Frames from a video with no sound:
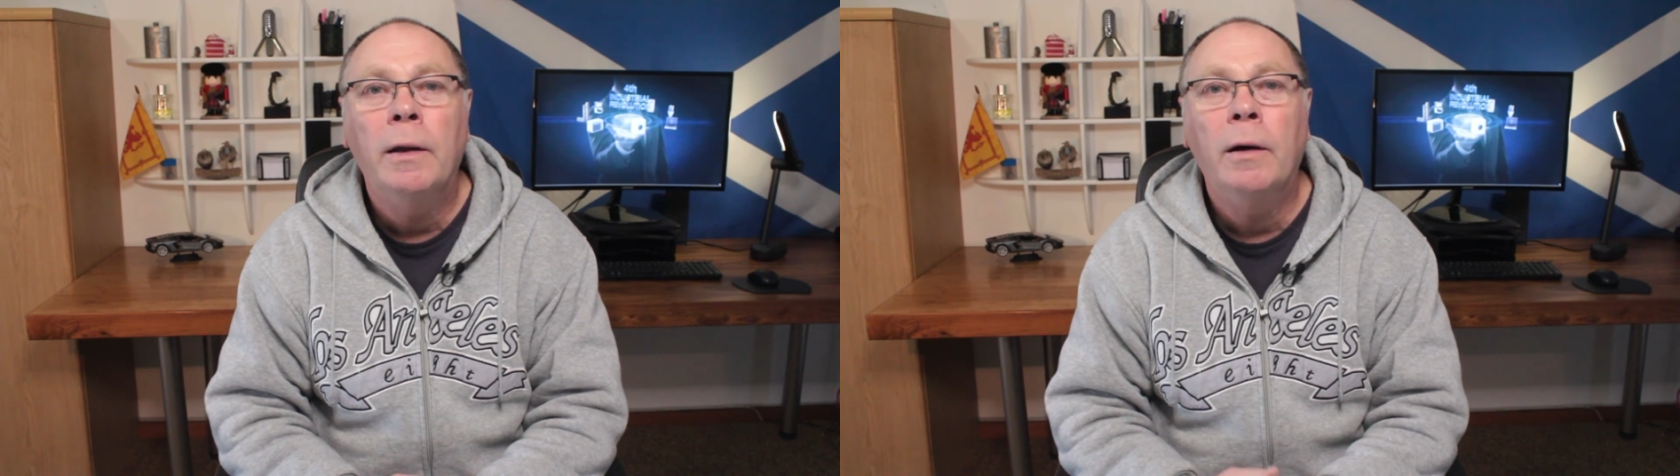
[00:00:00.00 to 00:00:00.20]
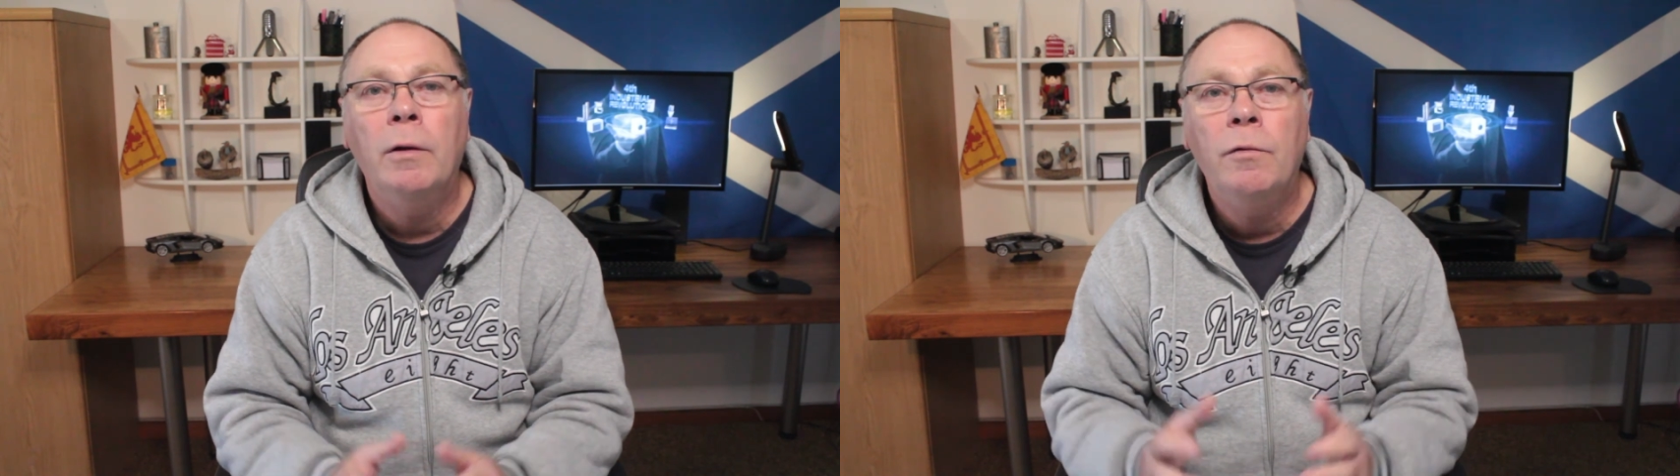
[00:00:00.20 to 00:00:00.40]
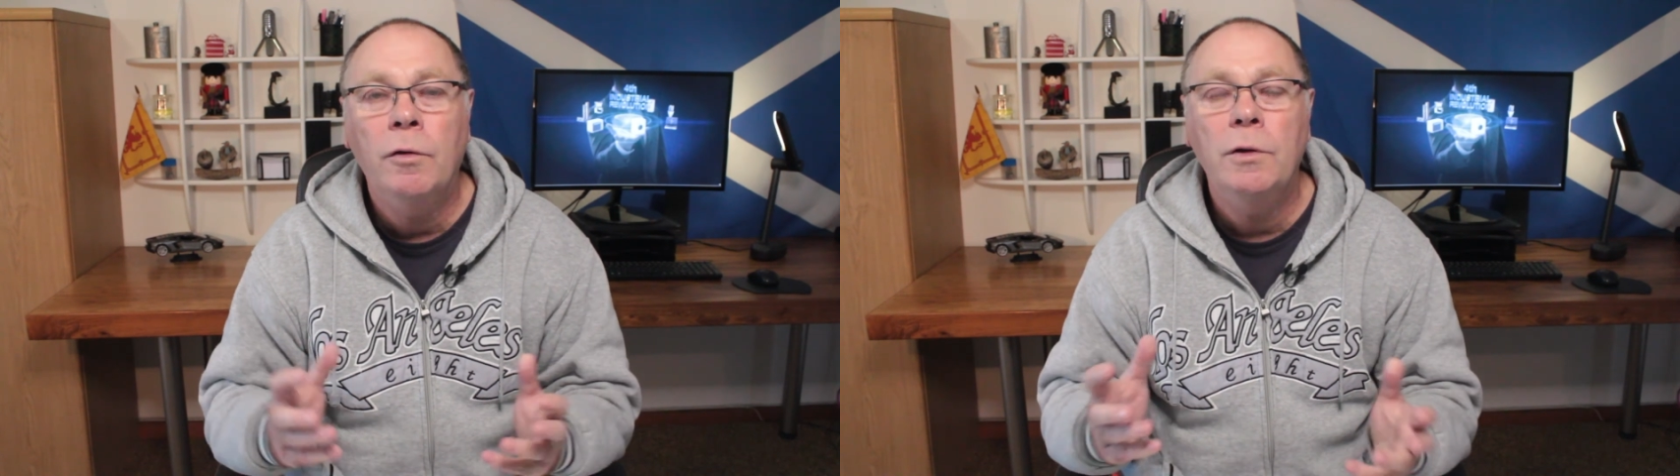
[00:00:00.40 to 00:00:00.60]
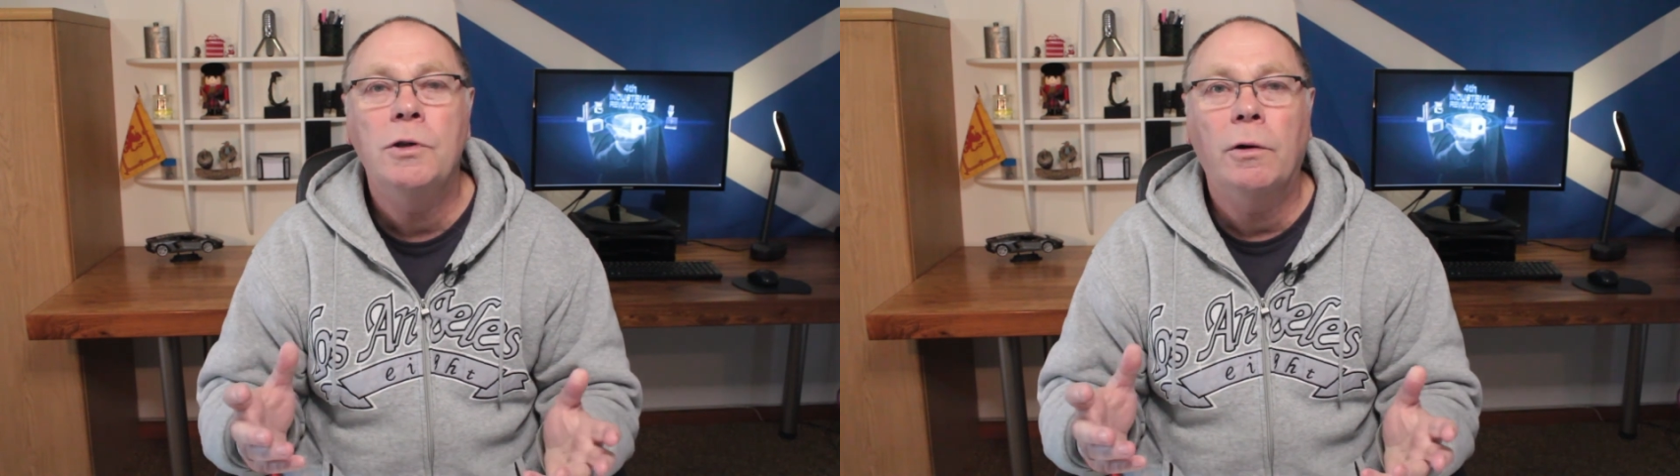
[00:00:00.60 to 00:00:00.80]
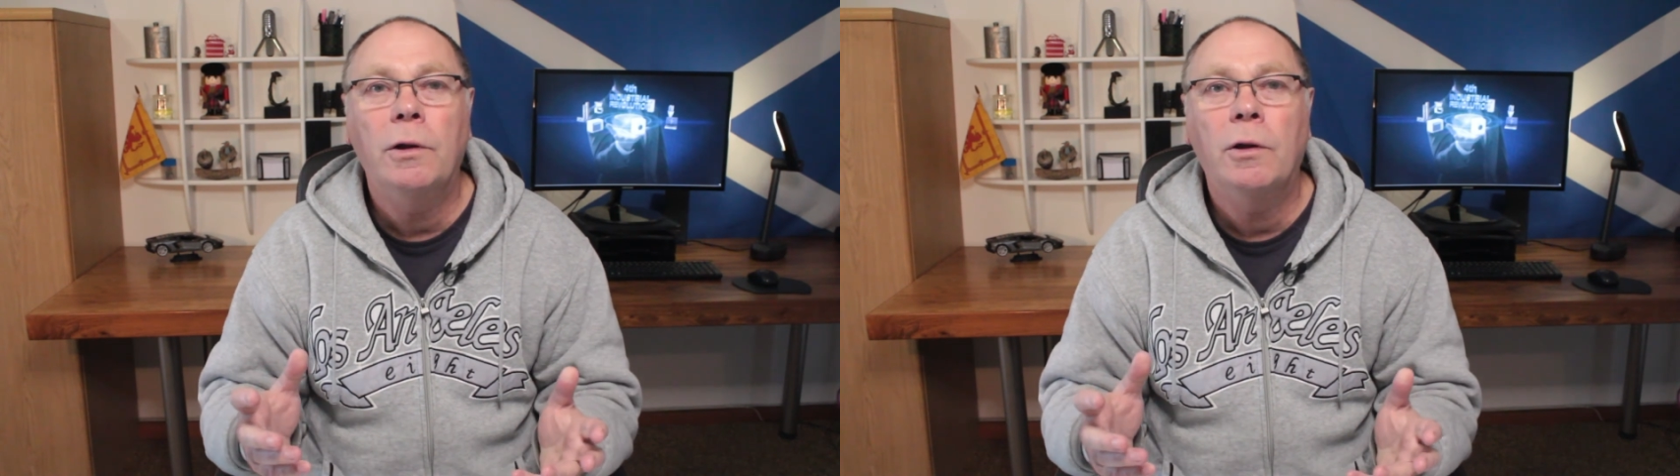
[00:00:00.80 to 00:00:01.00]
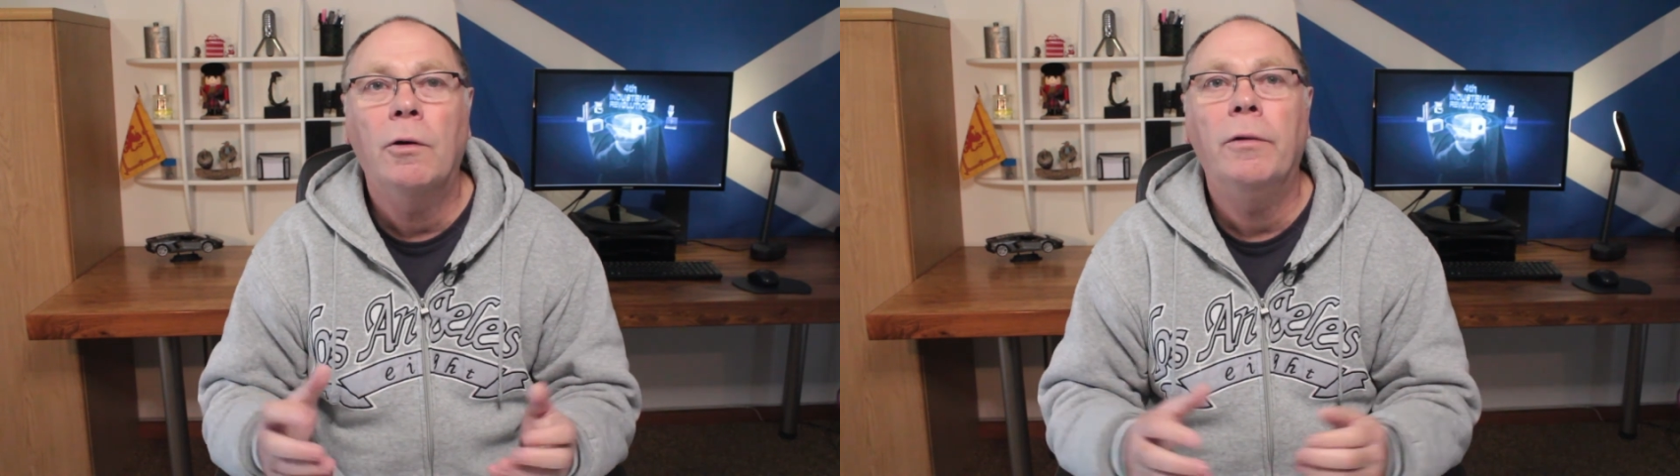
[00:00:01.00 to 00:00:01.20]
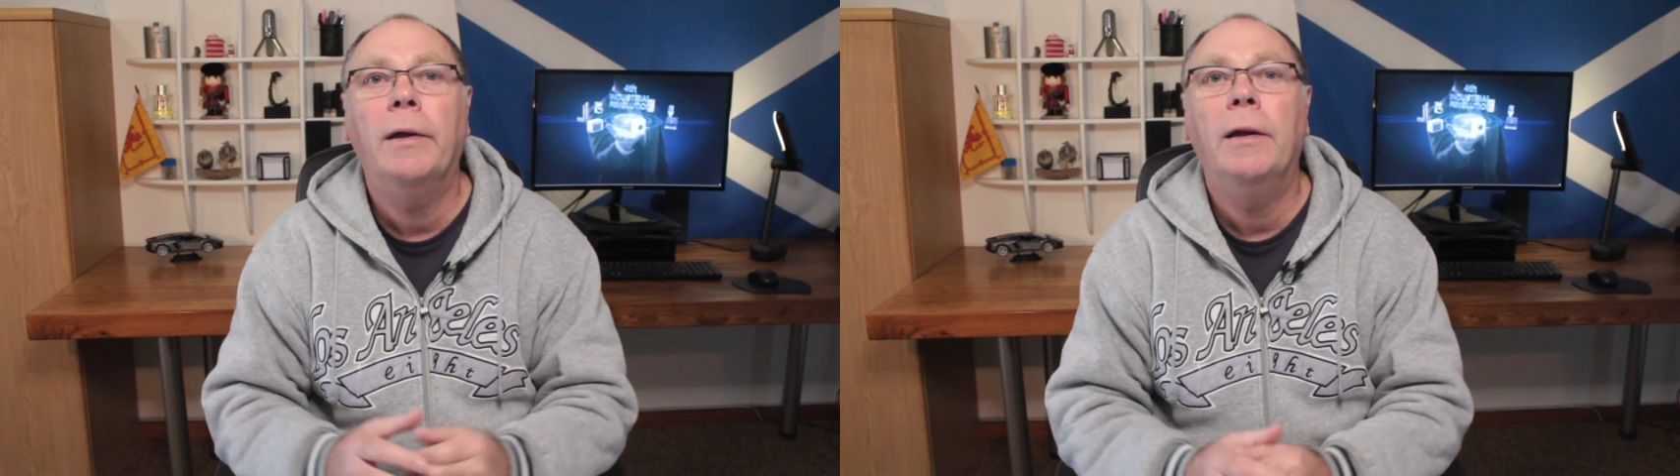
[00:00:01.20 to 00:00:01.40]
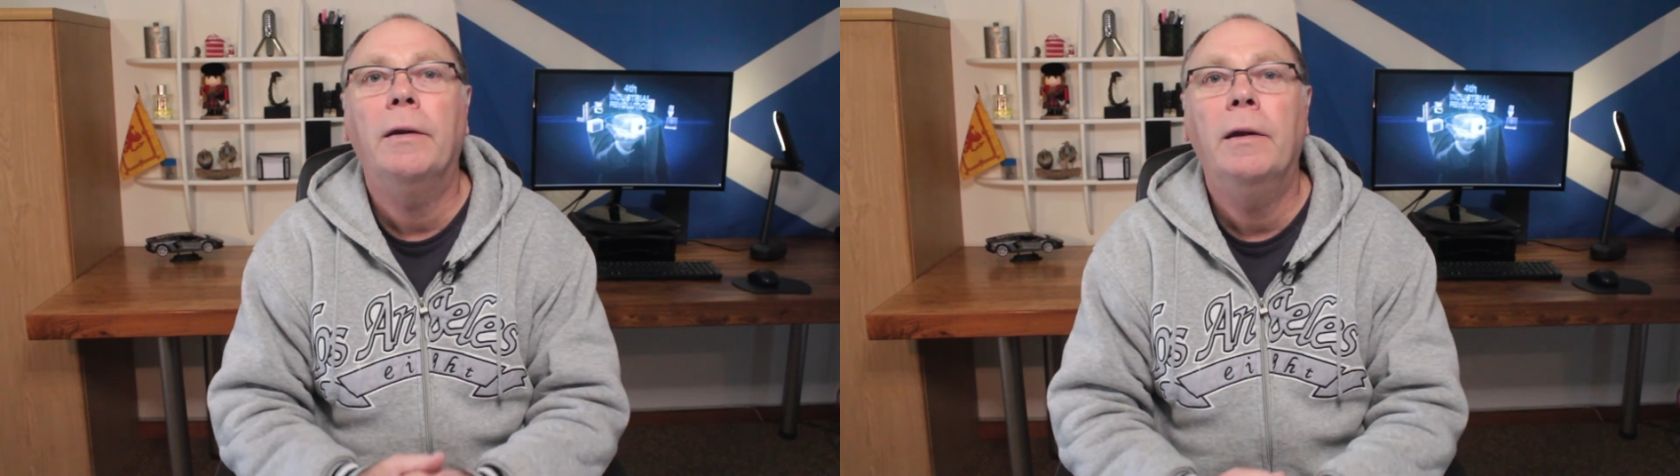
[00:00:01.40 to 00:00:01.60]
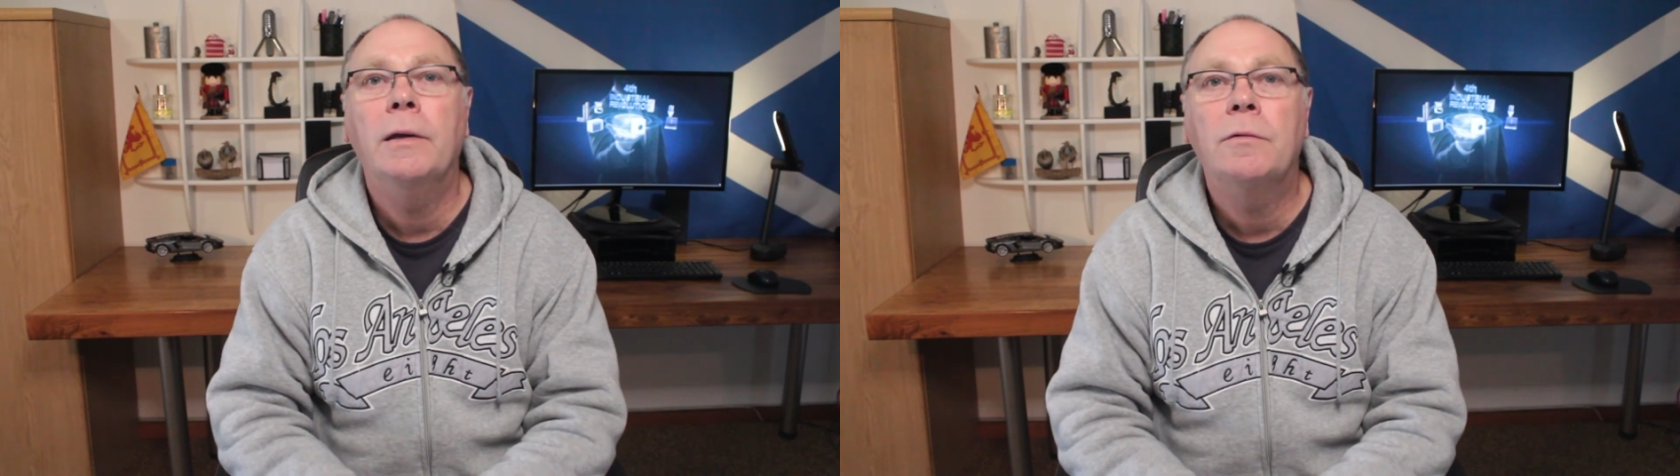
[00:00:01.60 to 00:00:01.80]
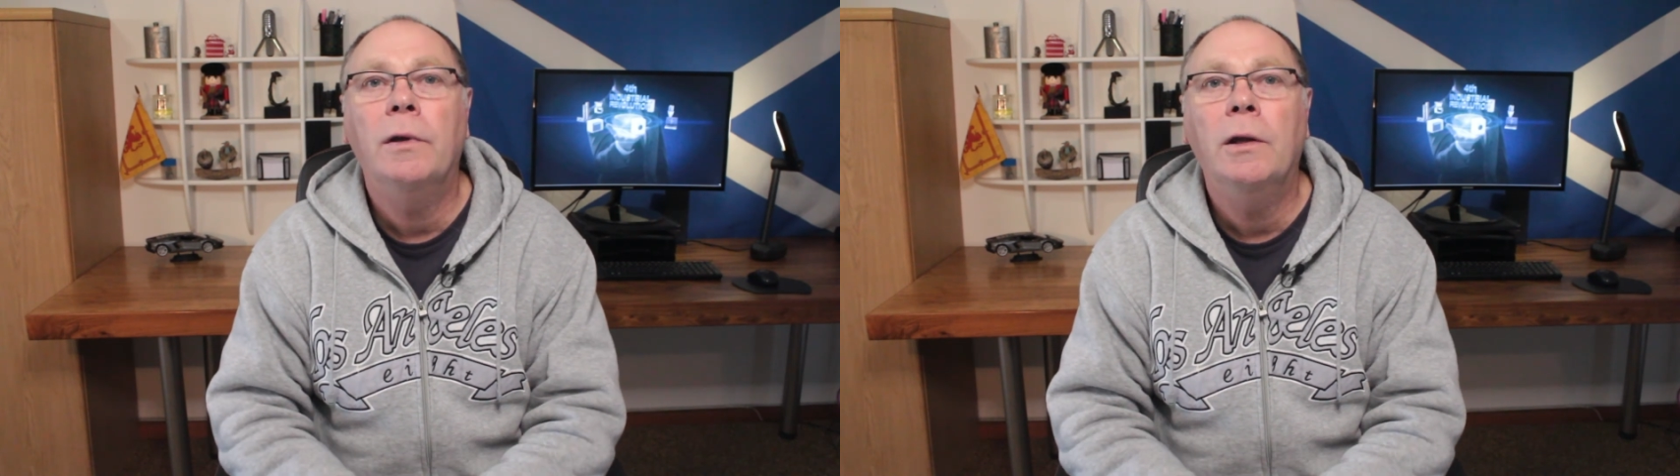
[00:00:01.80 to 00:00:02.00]
Now, if you enjoyed the content in
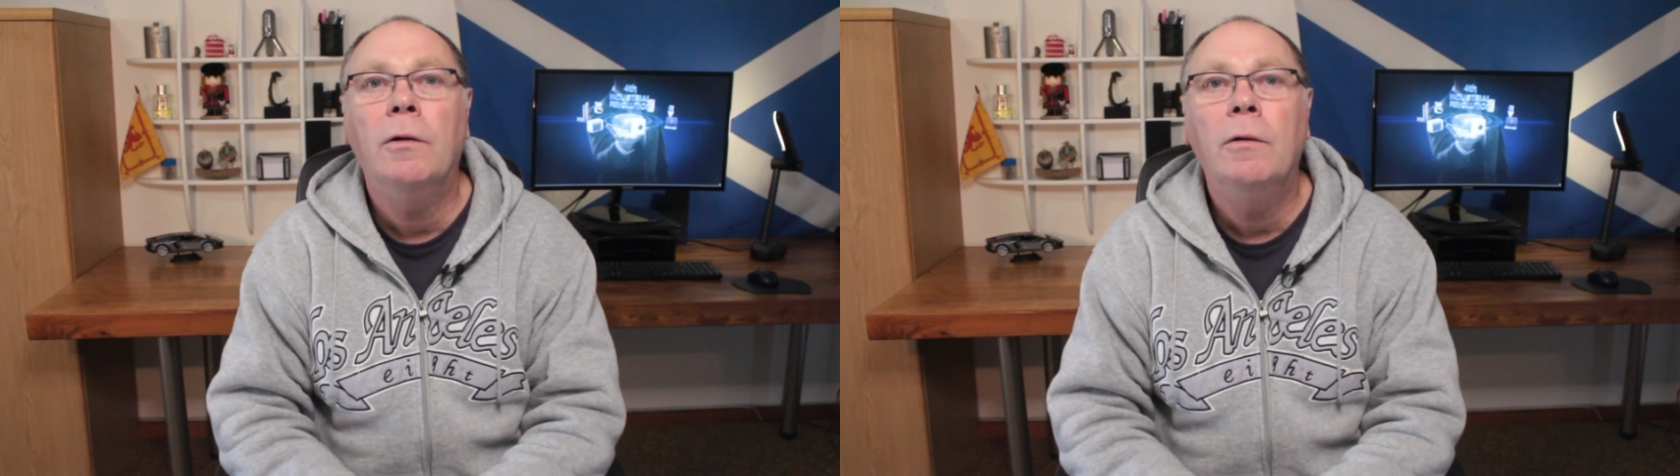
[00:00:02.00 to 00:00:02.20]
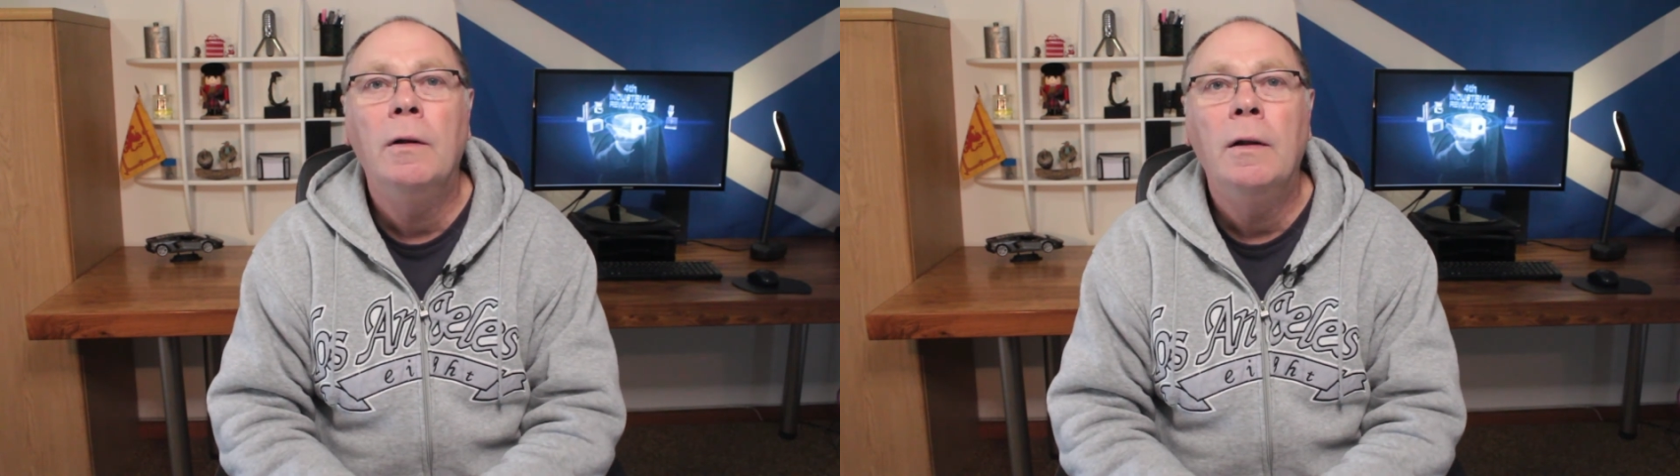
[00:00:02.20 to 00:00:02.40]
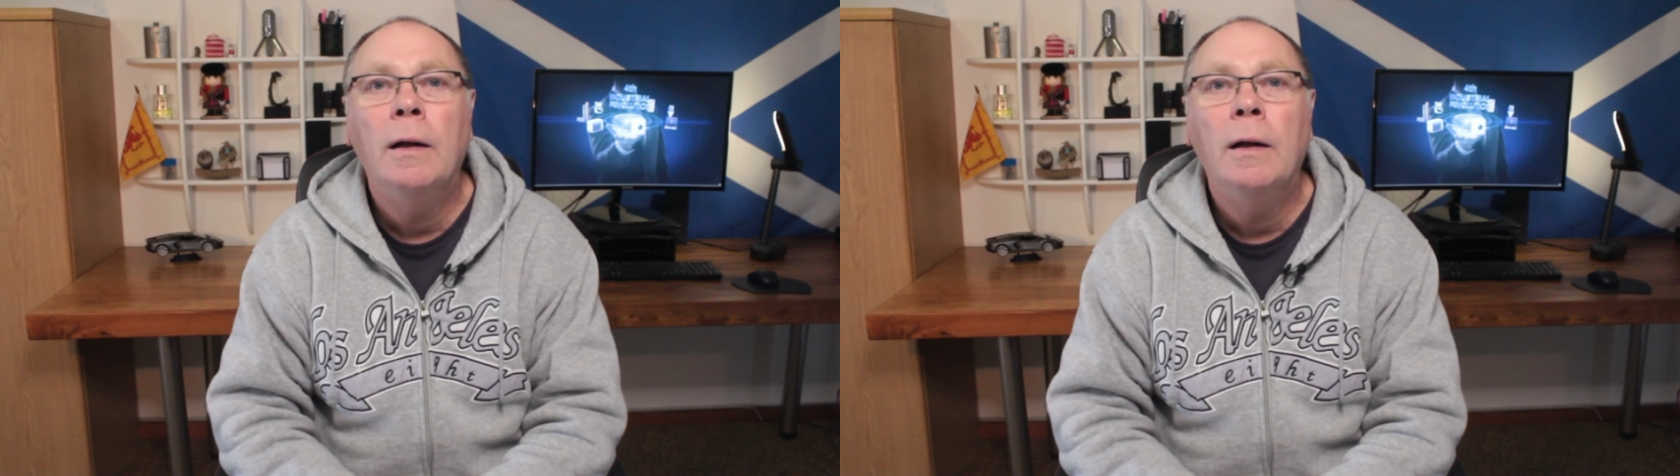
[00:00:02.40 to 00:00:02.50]
this video,